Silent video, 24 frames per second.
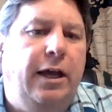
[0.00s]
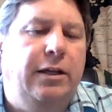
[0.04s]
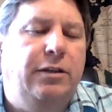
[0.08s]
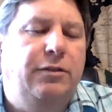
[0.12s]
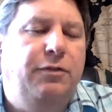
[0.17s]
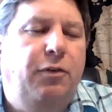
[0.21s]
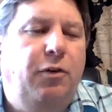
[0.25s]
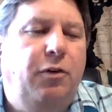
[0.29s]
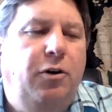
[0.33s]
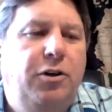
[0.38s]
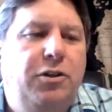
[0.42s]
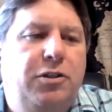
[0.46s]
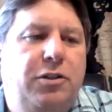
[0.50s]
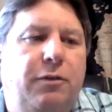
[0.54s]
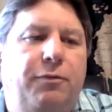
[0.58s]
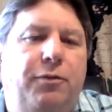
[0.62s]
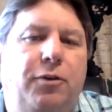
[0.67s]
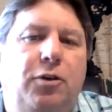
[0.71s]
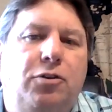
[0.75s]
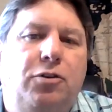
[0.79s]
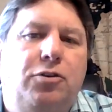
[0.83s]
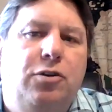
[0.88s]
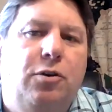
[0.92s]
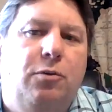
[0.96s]
as far as the
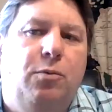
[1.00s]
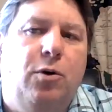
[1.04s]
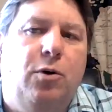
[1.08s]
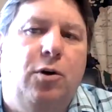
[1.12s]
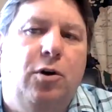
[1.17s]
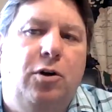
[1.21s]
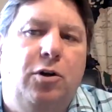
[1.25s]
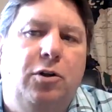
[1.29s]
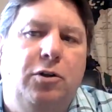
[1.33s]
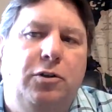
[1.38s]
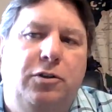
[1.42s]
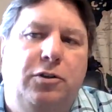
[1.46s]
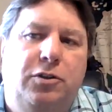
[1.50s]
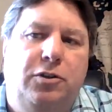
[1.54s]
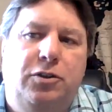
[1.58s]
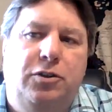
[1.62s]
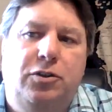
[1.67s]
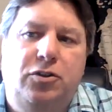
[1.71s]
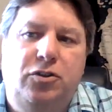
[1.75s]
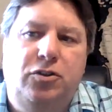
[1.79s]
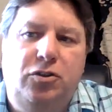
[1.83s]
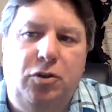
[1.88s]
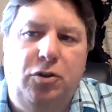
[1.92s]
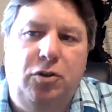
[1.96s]
future world
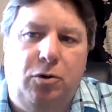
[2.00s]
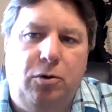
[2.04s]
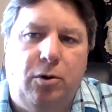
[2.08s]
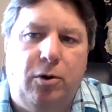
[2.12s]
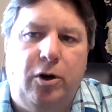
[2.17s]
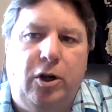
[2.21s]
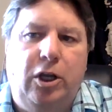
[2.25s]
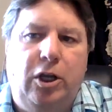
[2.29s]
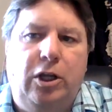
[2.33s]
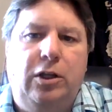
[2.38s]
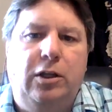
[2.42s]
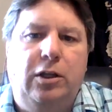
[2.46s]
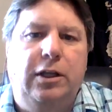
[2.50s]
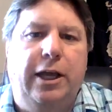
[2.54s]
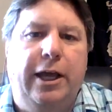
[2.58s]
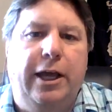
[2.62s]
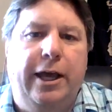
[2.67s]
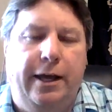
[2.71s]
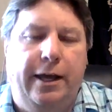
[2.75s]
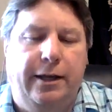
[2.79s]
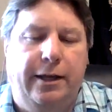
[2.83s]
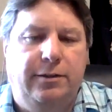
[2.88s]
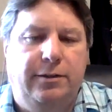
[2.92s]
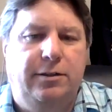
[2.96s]
story,
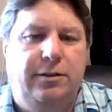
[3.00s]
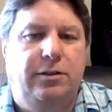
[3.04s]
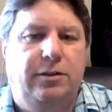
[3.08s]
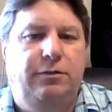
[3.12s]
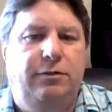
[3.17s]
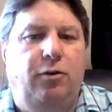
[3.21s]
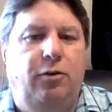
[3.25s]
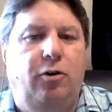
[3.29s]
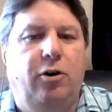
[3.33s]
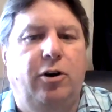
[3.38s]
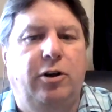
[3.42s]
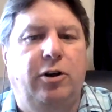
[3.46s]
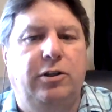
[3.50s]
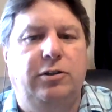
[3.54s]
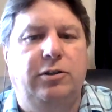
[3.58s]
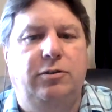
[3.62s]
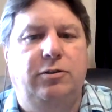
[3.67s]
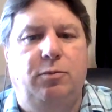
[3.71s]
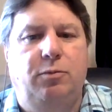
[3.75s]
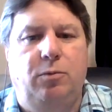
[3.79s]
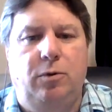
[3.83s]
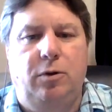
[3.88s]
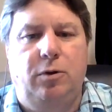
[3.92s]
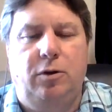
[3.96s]
yes. As far as
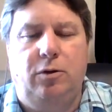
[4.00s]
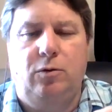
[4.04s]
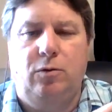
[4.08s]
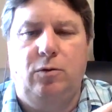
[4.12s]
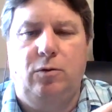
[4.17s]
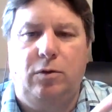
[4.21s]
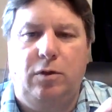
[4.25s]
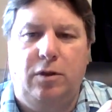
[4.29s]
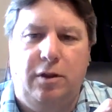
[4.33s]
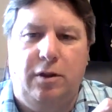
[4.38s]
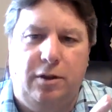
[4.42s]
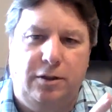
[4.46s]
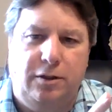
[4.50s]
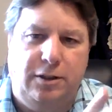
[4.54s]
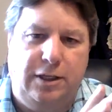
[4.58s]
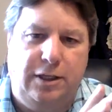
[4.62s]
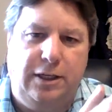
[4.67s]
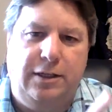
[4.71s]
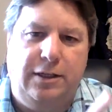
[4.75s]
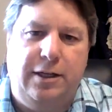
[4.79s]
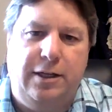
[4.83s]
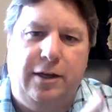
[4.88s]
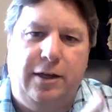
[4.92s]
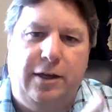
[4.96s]
the
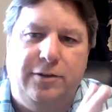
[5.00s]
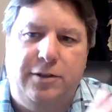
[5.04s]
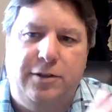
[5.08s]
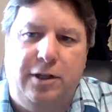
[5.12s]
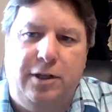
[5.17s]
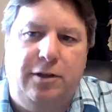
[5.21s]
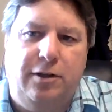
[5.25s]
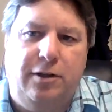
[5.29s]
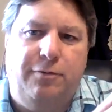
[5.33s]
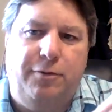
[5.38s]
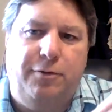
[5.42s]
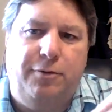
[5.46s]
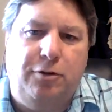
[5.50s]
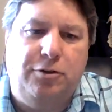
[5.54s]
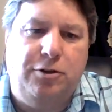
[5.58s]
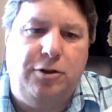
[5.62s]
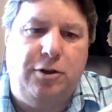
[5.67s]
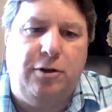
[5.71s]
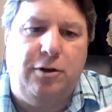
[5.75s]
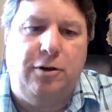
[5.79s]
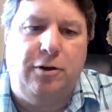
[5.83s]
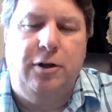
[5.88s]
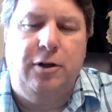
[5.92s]
details in the future,